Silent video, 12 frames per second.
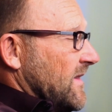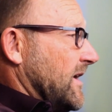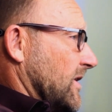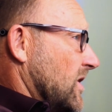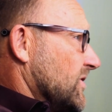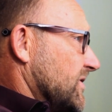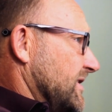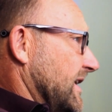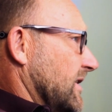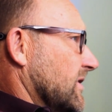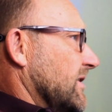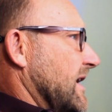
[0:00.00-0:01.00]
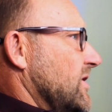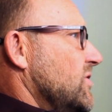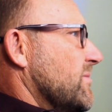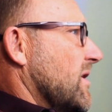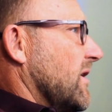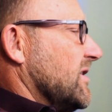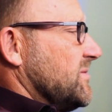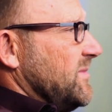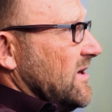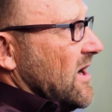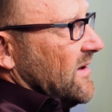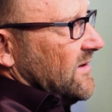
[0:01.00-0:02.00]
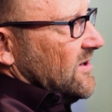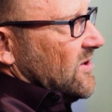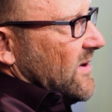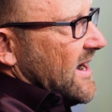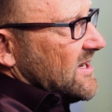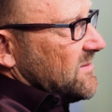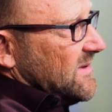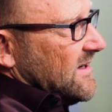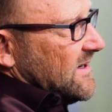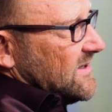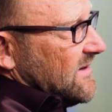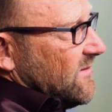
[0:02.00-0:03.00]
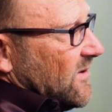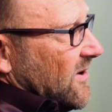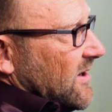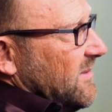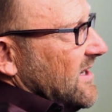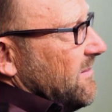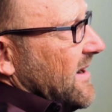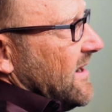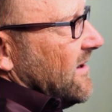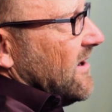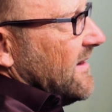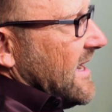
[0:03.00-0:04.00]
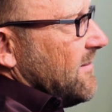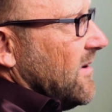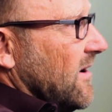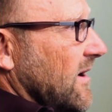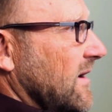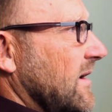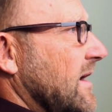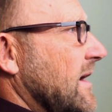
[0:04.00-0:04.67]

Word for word: They can also take a look at new markets beyond the US because if we're going to be dependent on that market